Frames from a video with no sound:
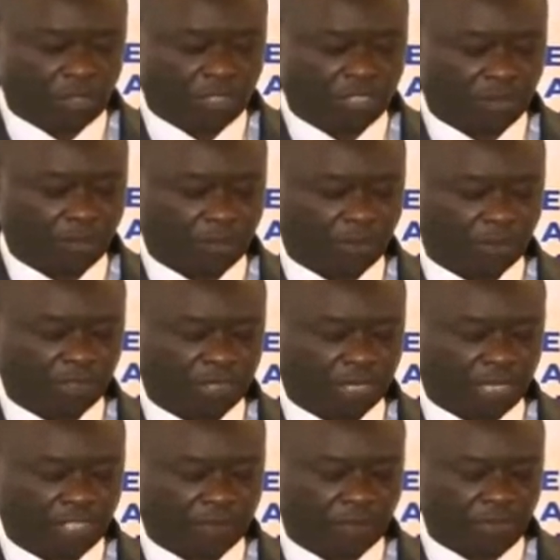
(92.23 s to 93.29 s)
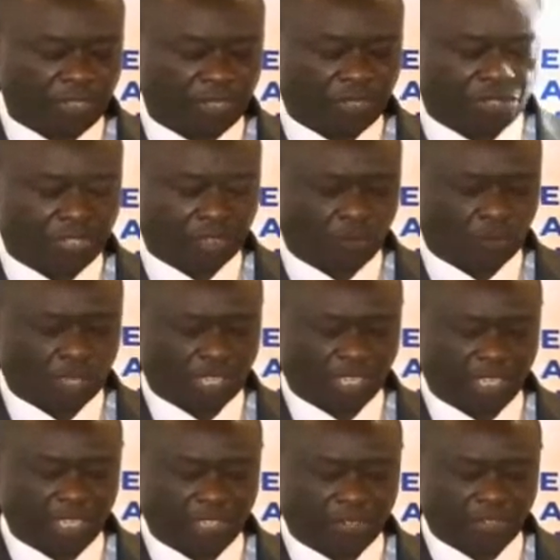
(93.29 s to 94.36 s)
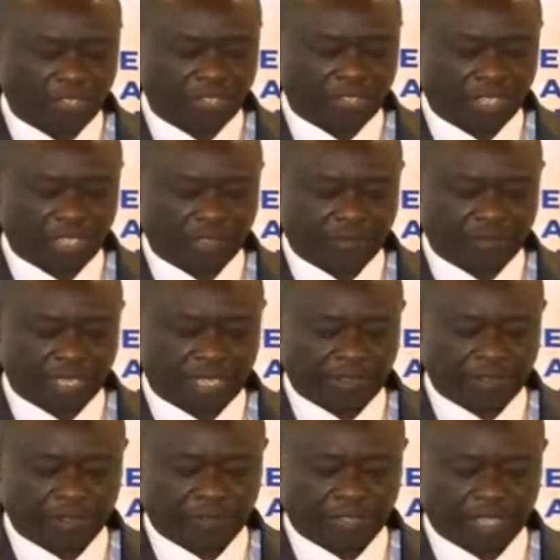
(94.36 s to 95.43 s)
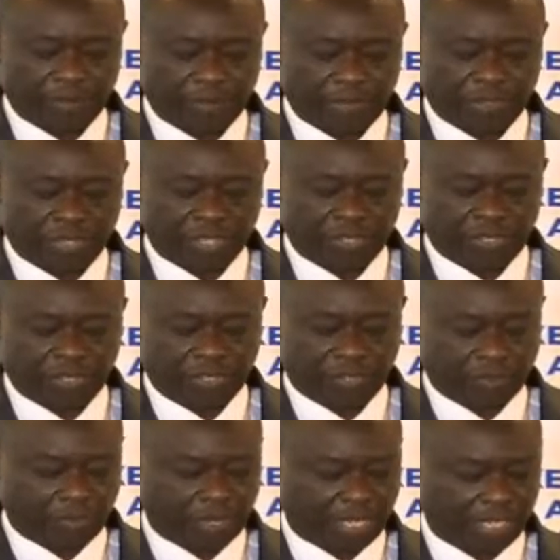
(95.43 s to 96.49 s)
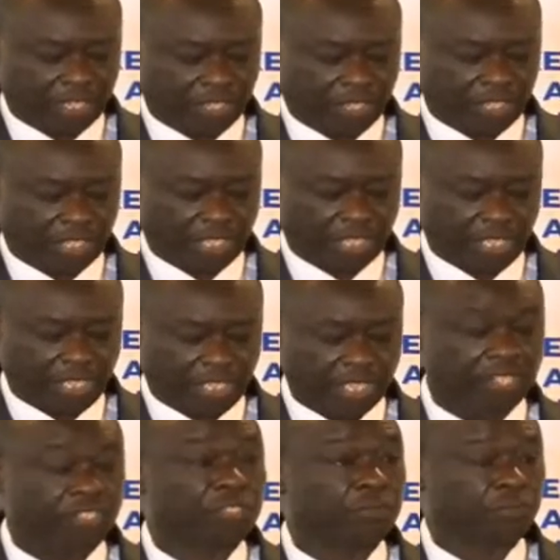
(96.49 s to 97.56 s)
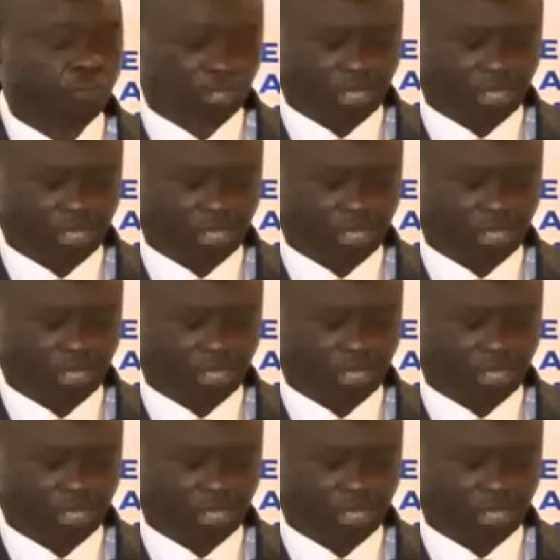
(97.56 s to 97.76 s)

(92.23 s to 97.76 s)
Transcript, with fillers: which supports SMEs in quickly increasing the value of their businesses by undertaking intensive